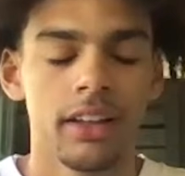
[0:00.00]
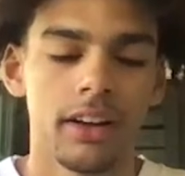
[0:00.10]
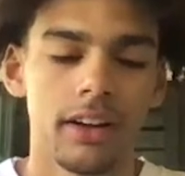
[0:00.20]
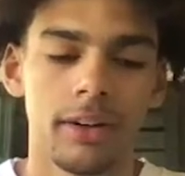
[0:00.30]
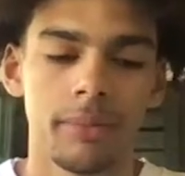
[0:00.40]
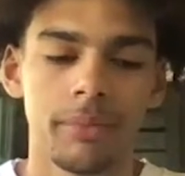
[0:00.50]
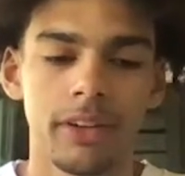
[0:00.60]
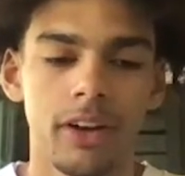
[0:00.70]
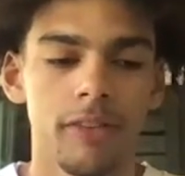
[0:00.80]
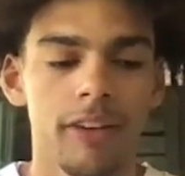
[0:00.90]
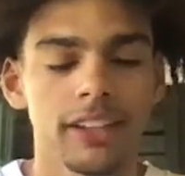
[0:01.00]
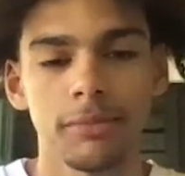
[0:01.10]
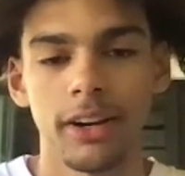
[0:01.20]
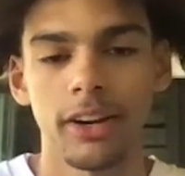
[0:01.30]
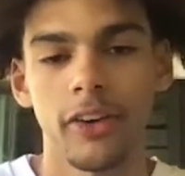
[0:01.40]
if I see
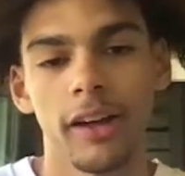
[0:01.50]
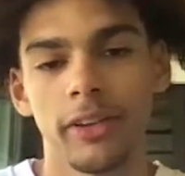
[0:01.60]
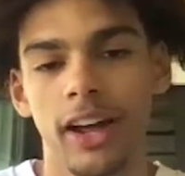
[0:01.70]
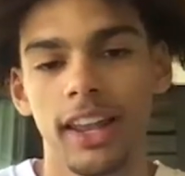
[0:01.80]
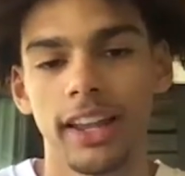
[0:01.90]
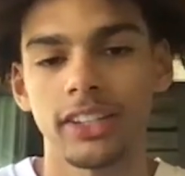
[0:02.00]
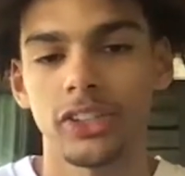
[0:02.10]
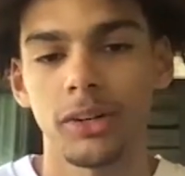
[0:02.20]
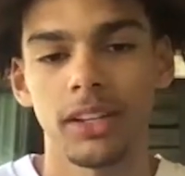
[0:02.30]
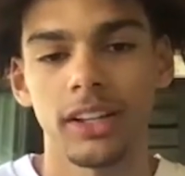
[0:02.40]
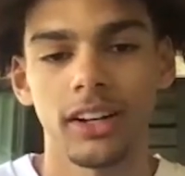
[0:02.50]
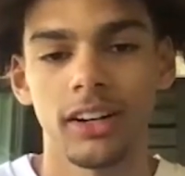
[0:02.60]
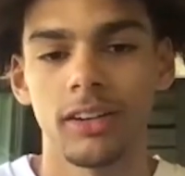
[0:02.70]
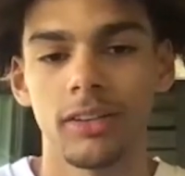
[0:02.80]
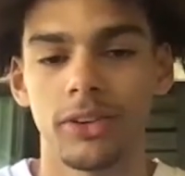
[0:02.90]
him on the gram, I like to show him
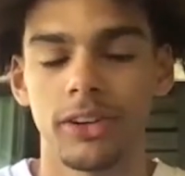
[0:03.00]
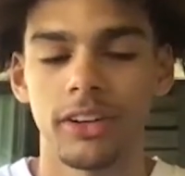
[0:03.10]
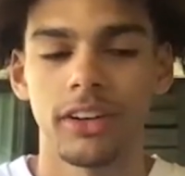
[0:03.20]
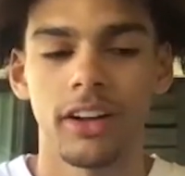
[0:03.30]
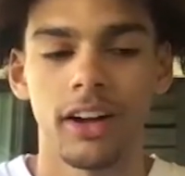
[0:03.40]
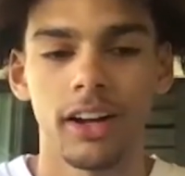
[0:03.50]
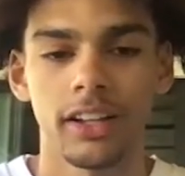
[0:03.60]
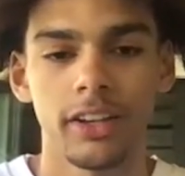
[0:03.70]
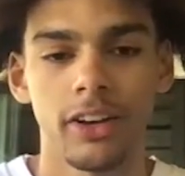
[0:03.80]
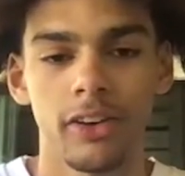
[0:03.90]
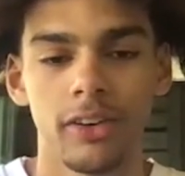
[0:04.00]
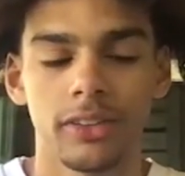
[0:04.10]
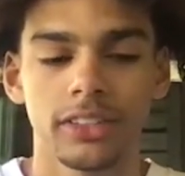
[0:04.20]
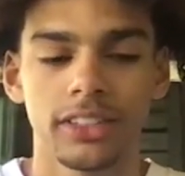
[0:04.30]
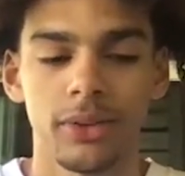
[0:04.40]
love or,
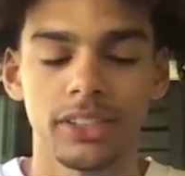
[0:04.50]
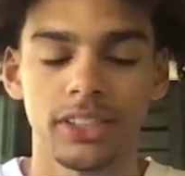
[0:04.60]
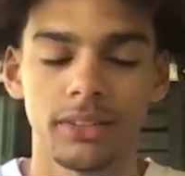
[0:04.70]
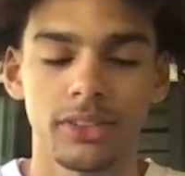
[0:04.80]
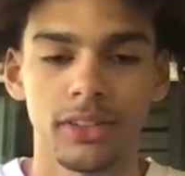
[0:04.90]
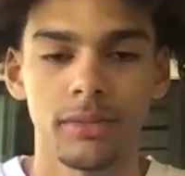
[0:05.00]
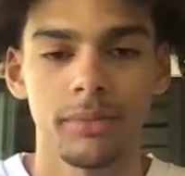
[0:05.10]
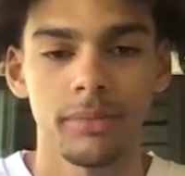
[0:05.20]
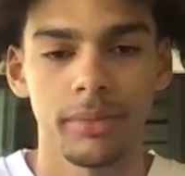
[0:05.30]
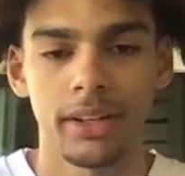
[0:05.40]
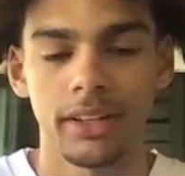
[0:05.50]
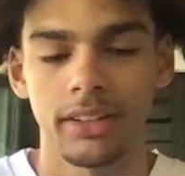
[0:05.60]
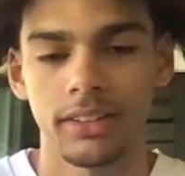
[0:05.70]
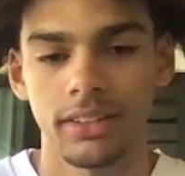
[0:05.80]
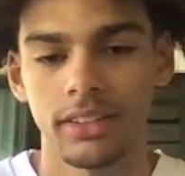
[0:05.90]
say what's up to him, but
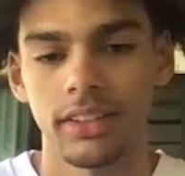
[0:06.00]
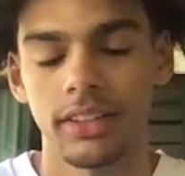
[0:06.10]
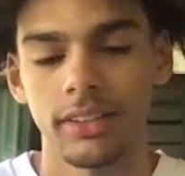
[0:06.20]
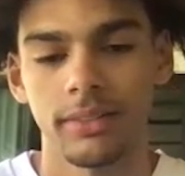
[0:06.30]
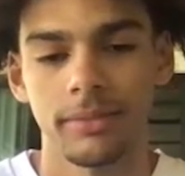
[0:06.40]
yeah.